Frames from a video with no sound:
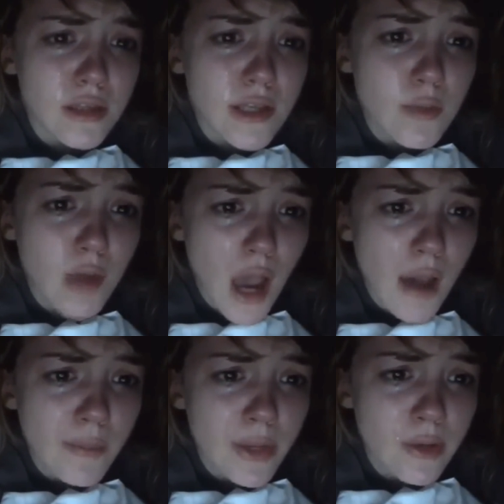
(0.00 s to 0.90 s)
So basically what
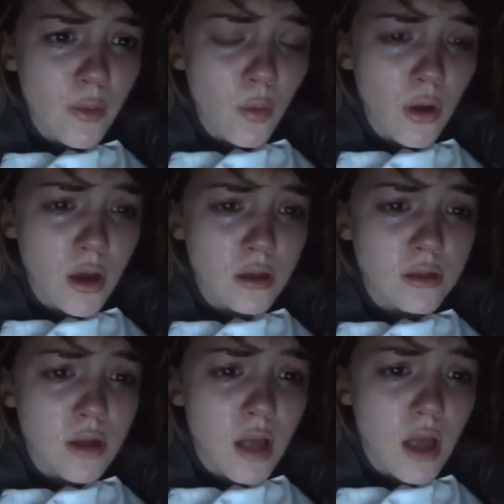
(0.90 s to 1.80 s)
happened
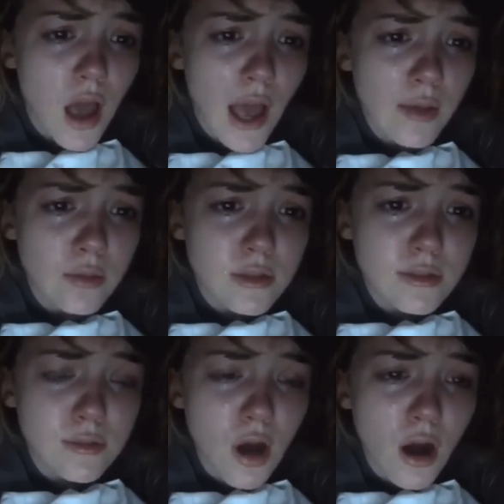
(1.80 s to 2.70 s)
was I
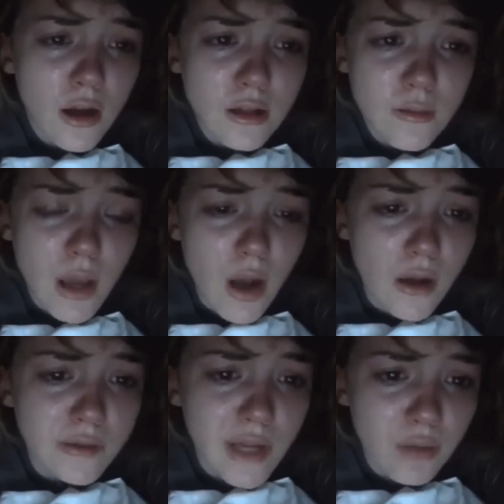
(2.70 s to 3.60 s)
was talking to my
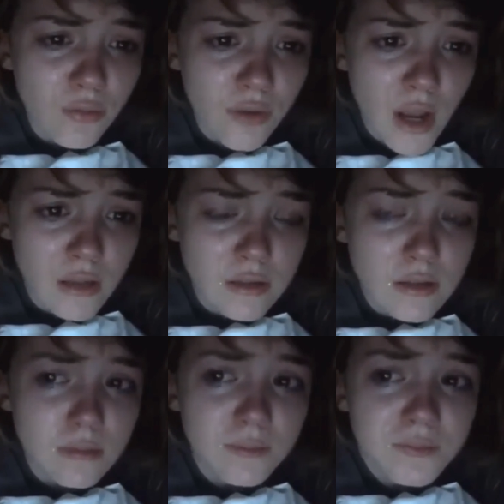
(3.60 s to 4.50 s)
online
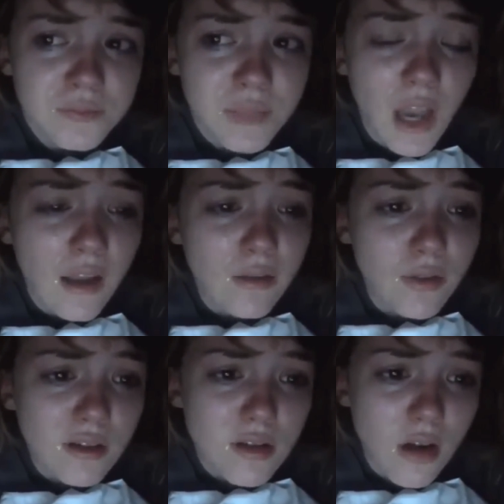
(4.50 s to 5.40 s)
friends. I
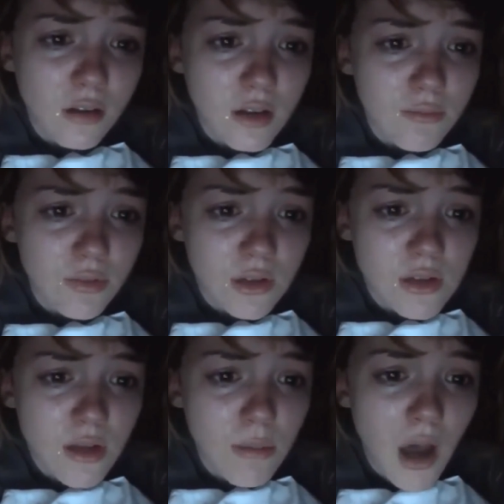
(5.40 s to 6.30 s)
have lots of online
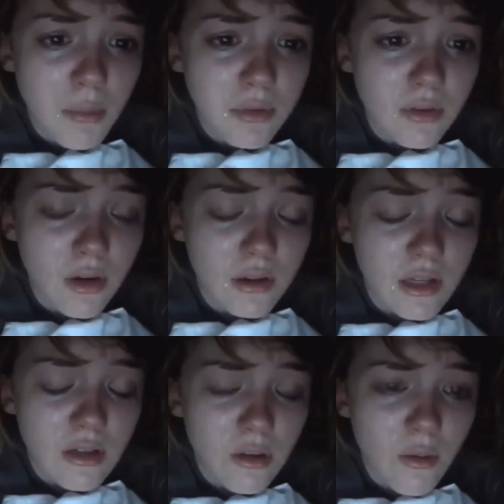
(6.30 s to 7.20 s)
friends. I'm popular
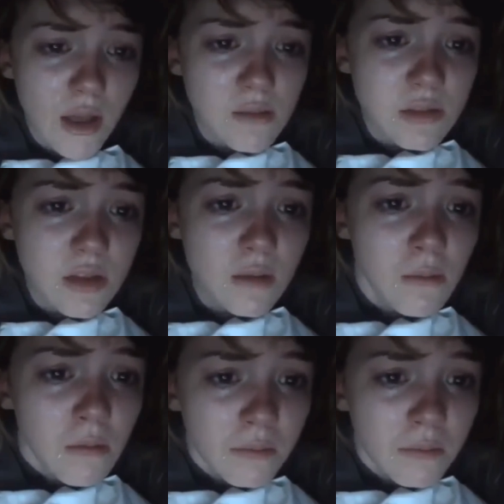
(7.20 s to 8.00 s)
on the interwebs.